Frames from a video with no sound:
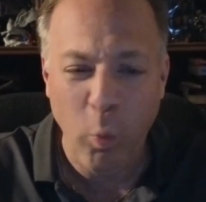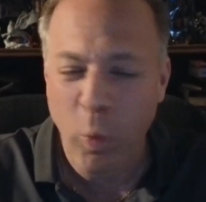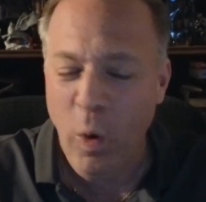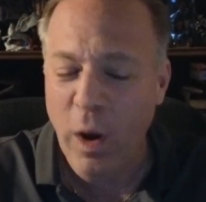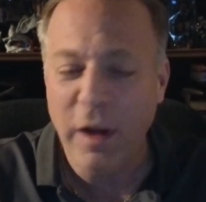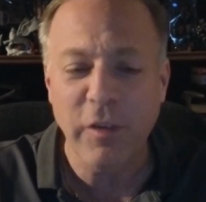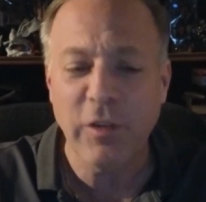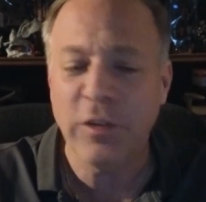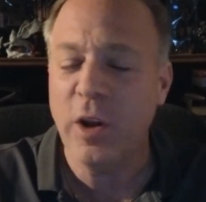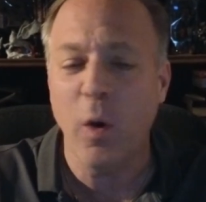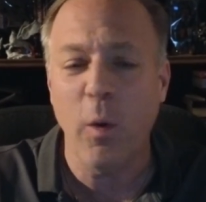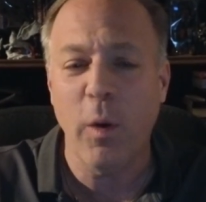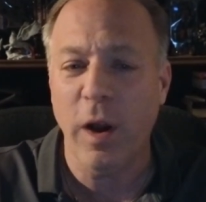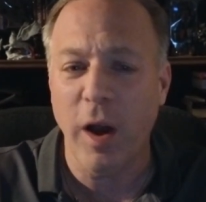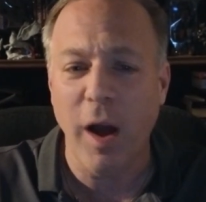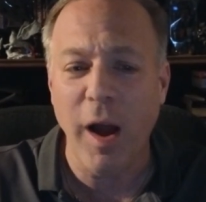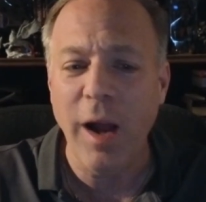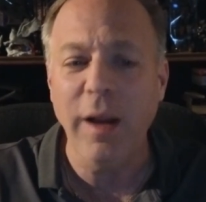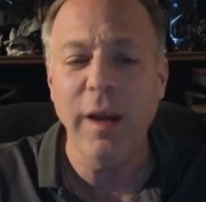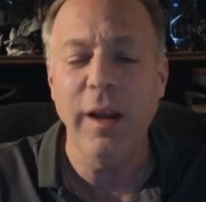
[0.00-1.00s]
what is
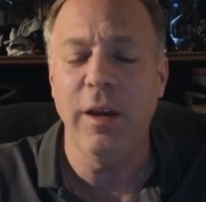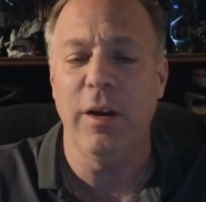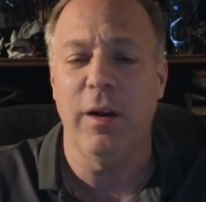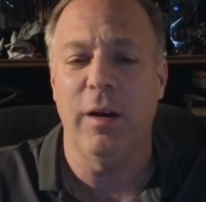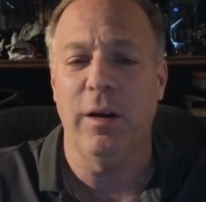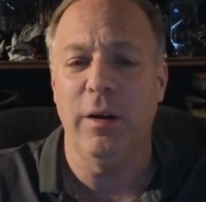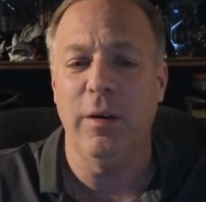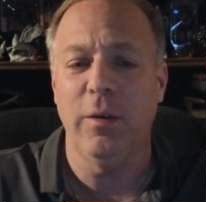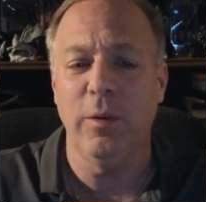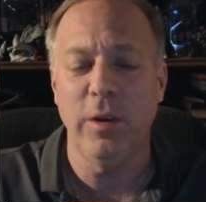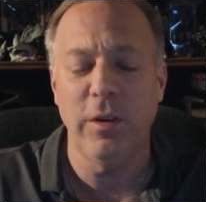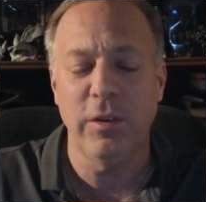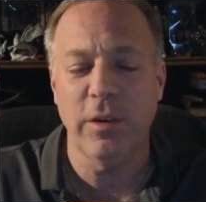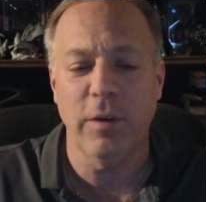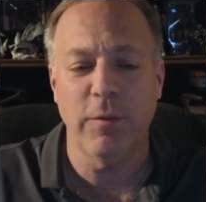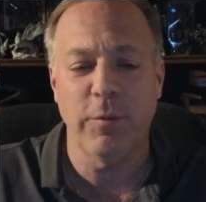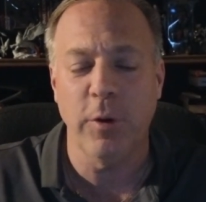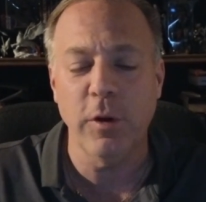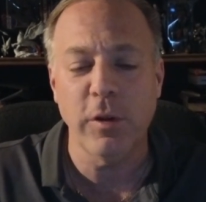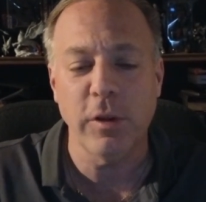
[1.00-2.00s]
going on here? What
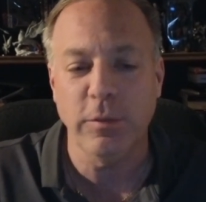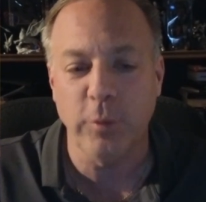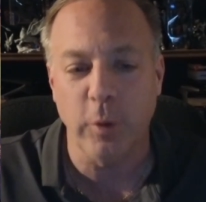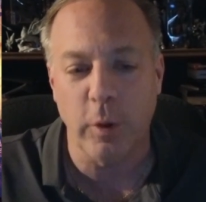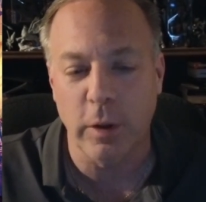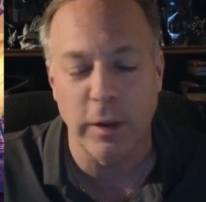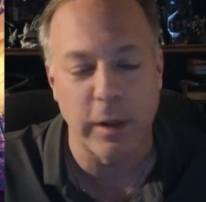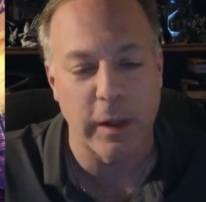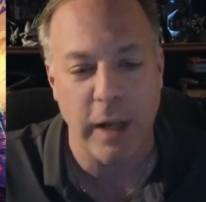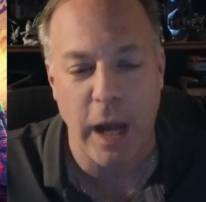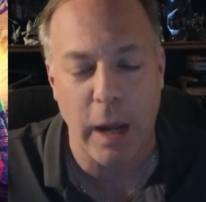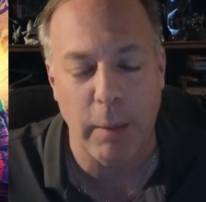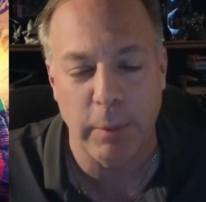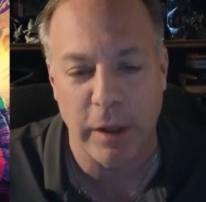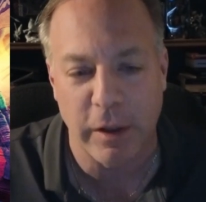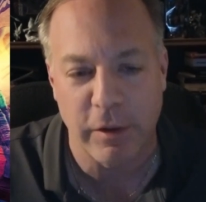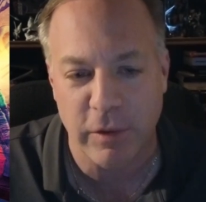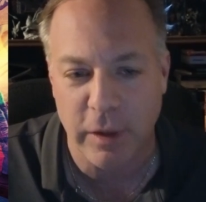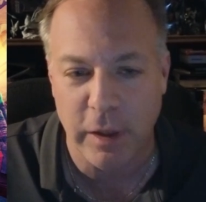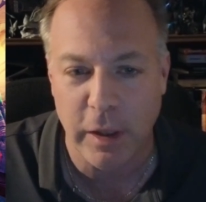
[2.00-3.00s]
is first of all in the
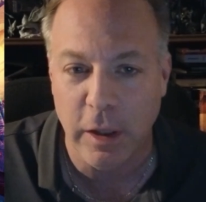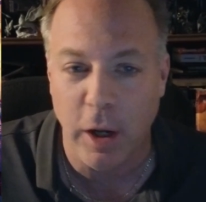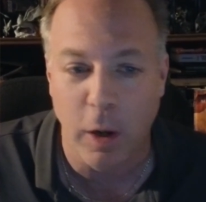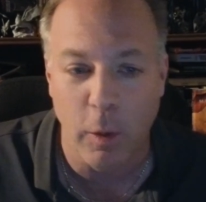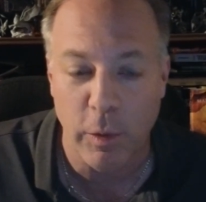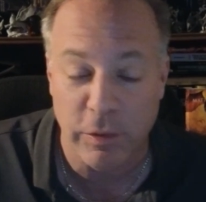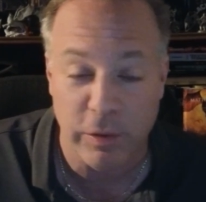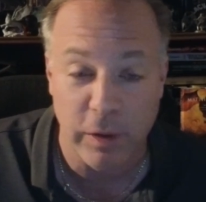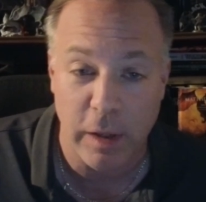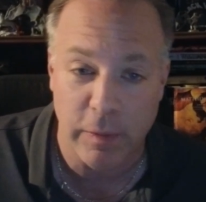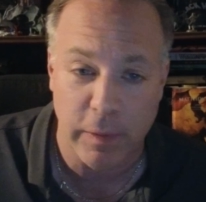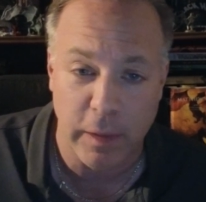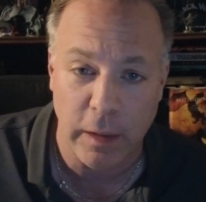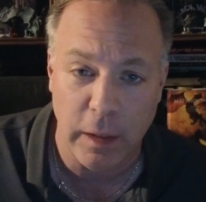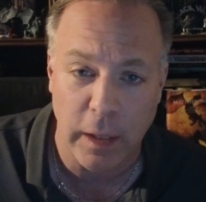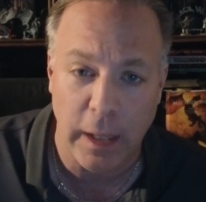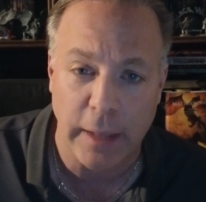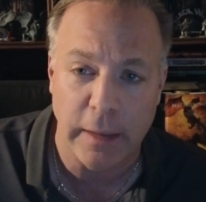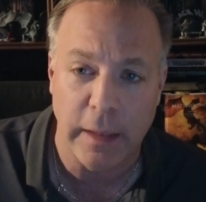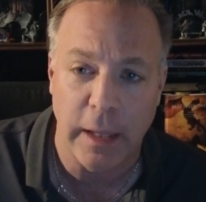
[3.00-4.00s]
comics, ego isn't
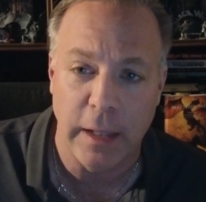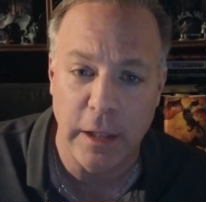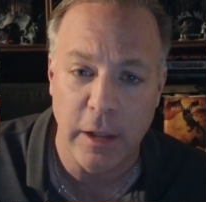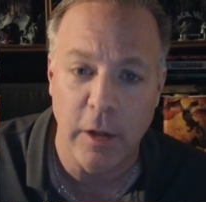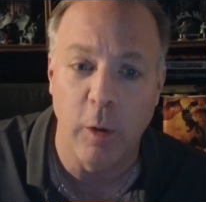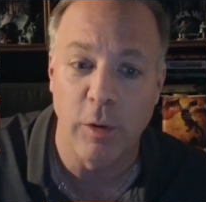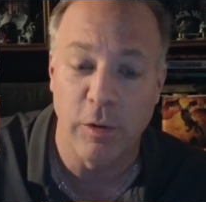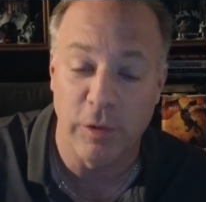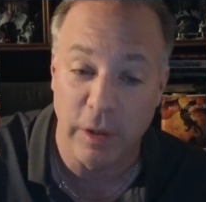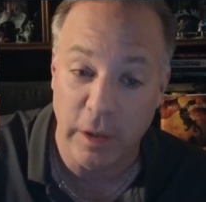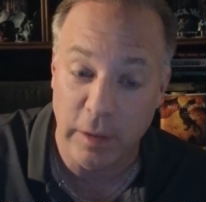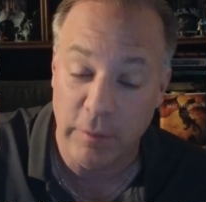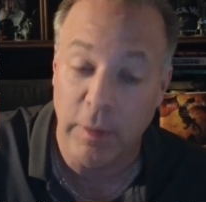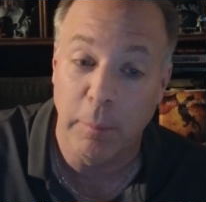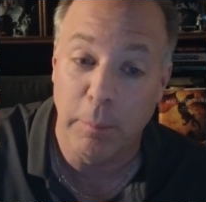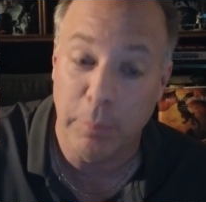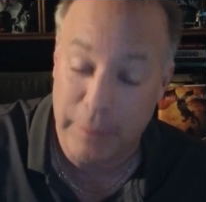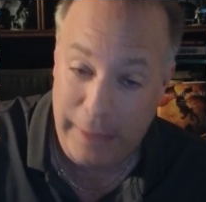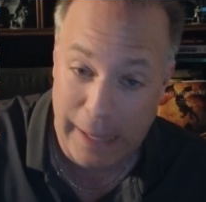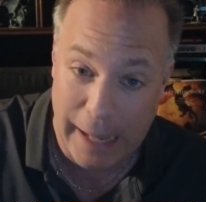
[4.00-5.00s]
anything like that. Ego is a
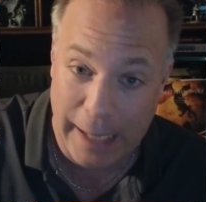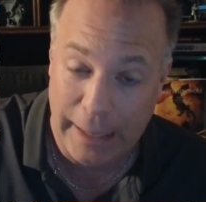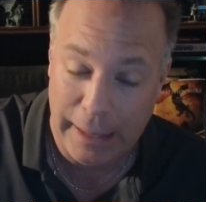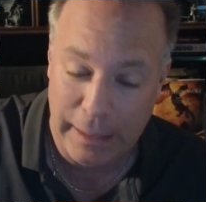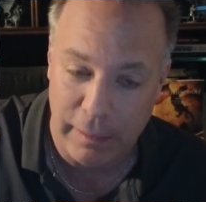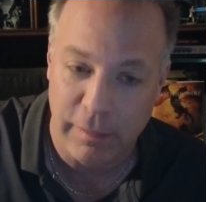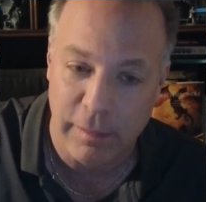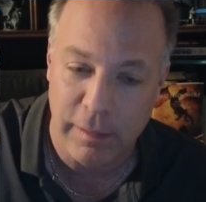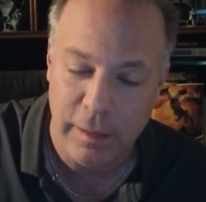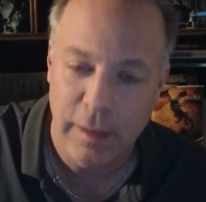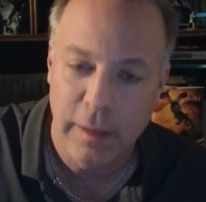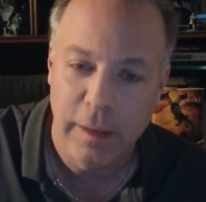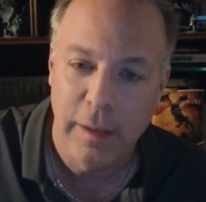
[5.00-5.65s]
living planet,